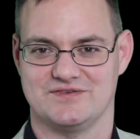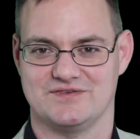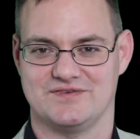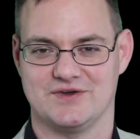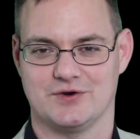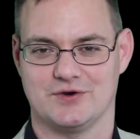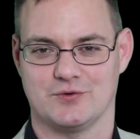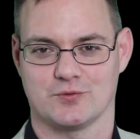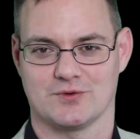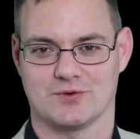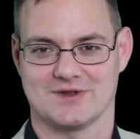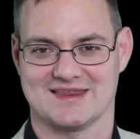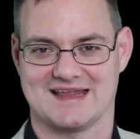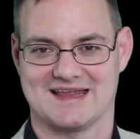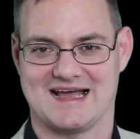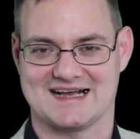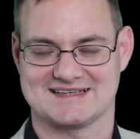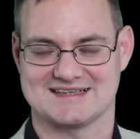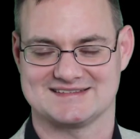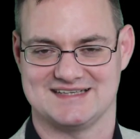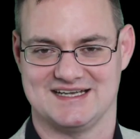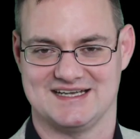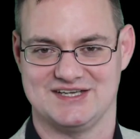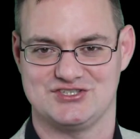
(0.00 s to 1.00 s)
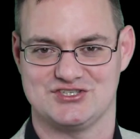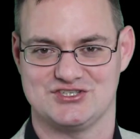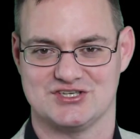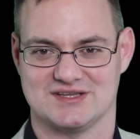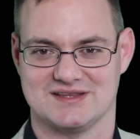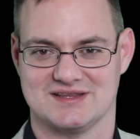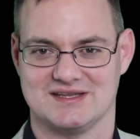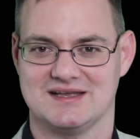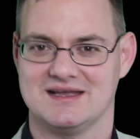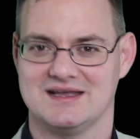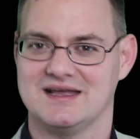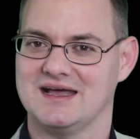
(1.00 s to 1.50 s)
to feel
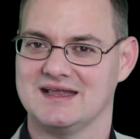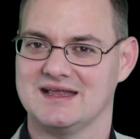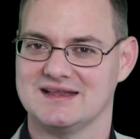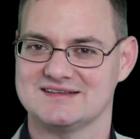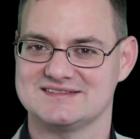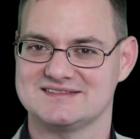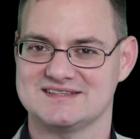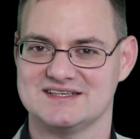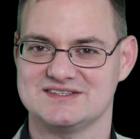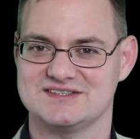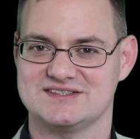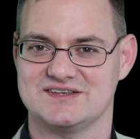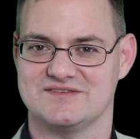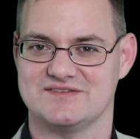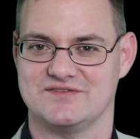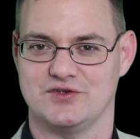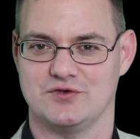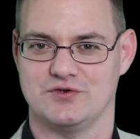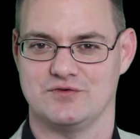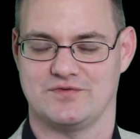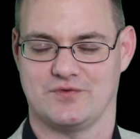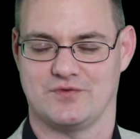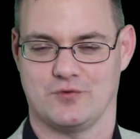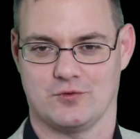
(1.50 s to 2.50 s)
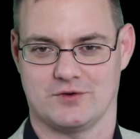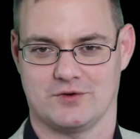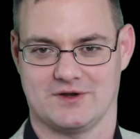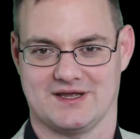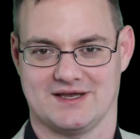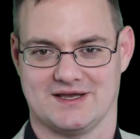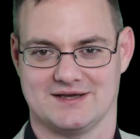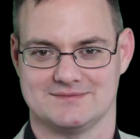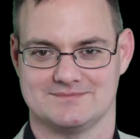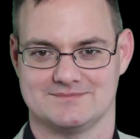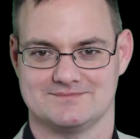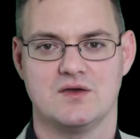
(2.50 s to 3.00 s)
relaxation and a sense of
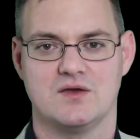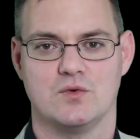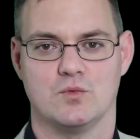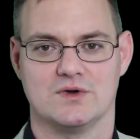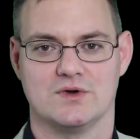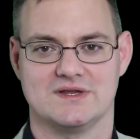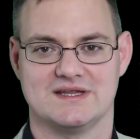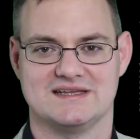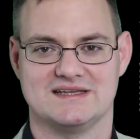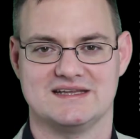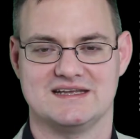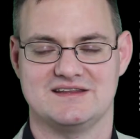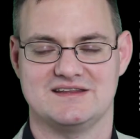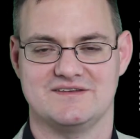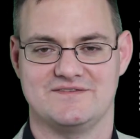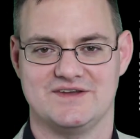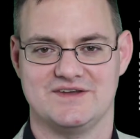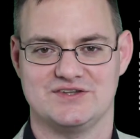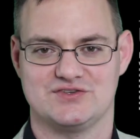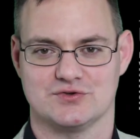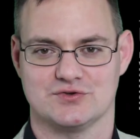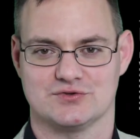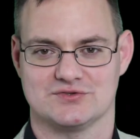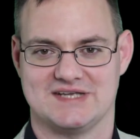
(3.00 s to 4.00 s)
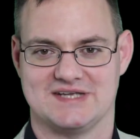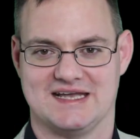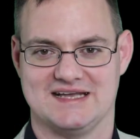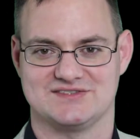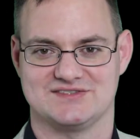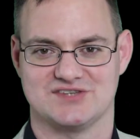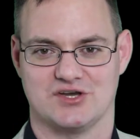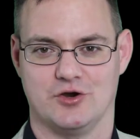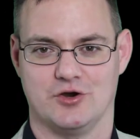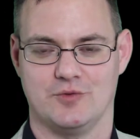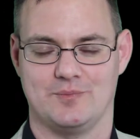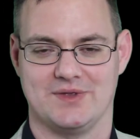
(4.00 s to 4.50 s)
euphoria. When an individual
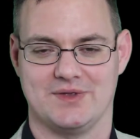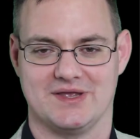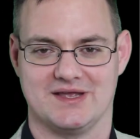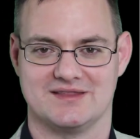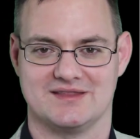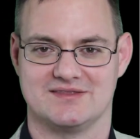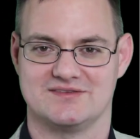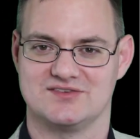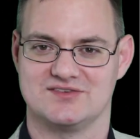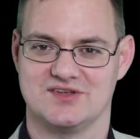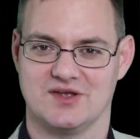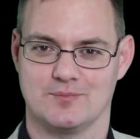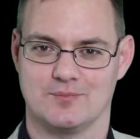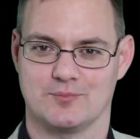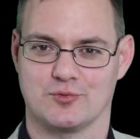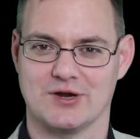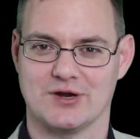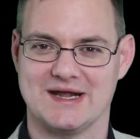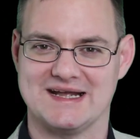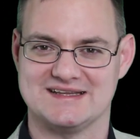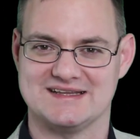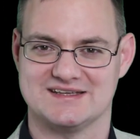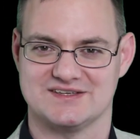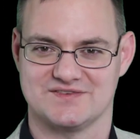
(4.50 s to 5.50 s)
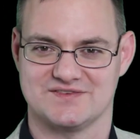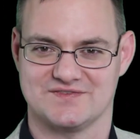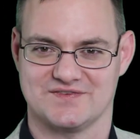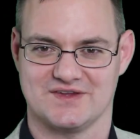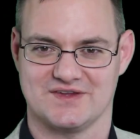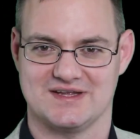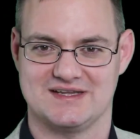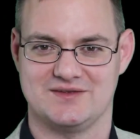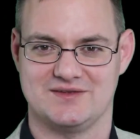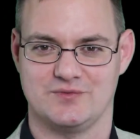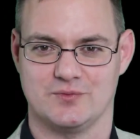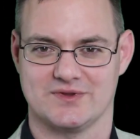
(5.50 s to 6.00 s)
takes opiates, their brain is
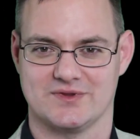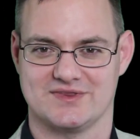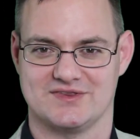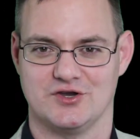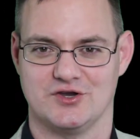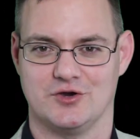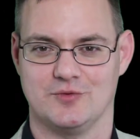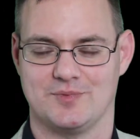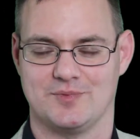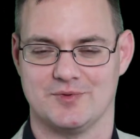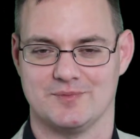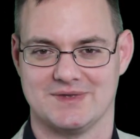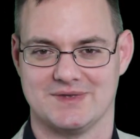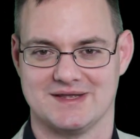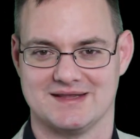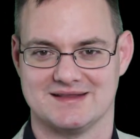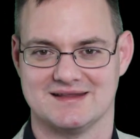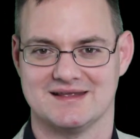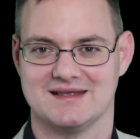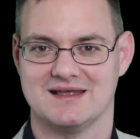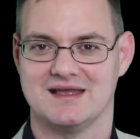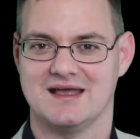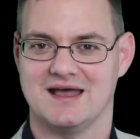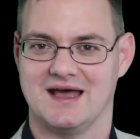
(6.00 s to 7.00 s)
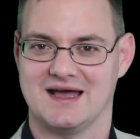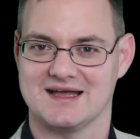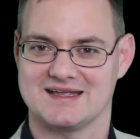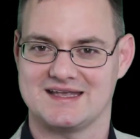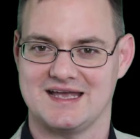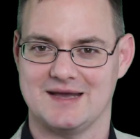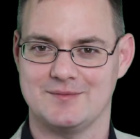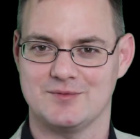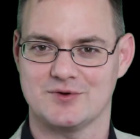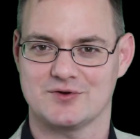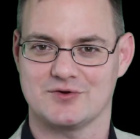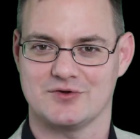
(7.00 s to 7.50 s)
flooded with dopamine, a
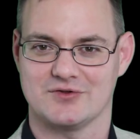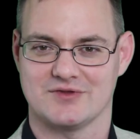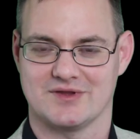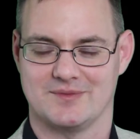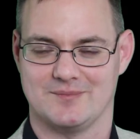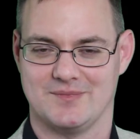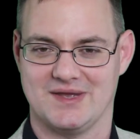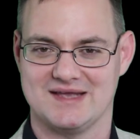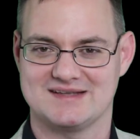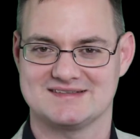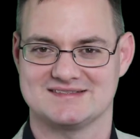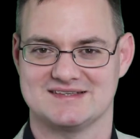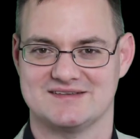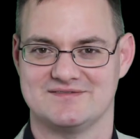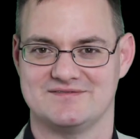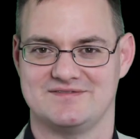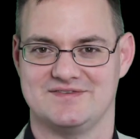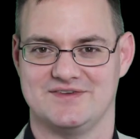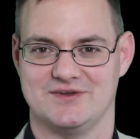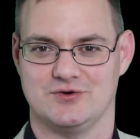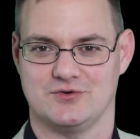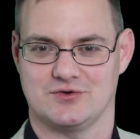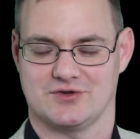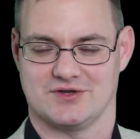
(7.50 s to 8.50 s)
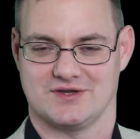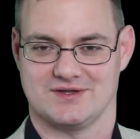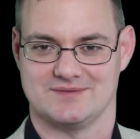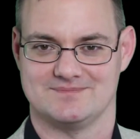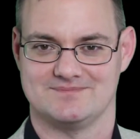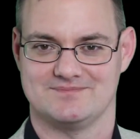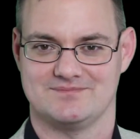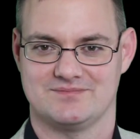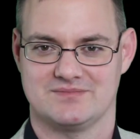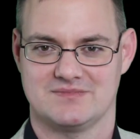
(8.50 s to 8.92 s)
chemical that makes them feel good.